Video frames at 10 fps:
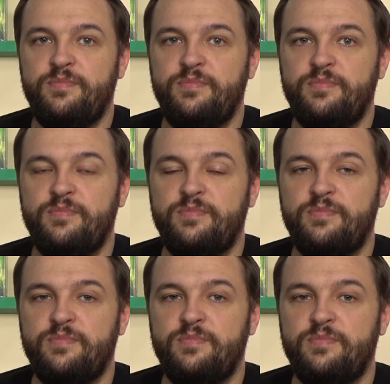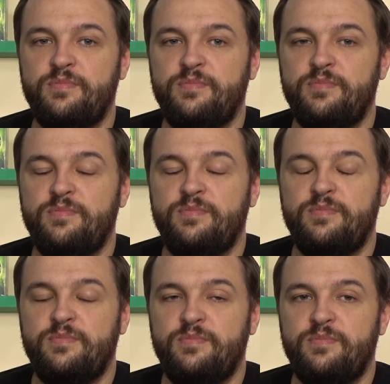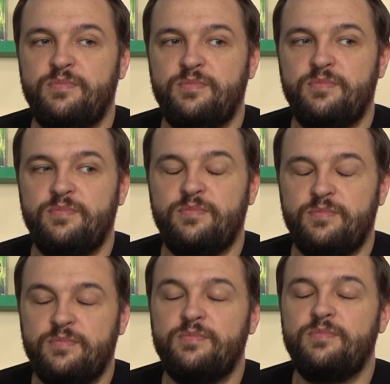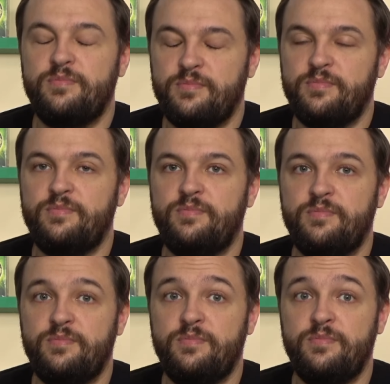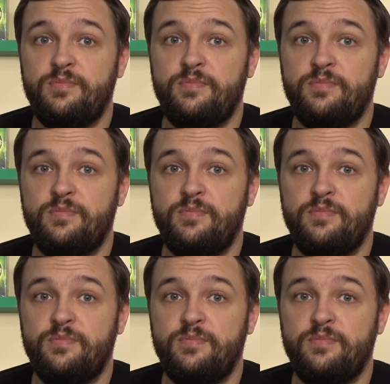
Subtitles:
The person shown says nothing.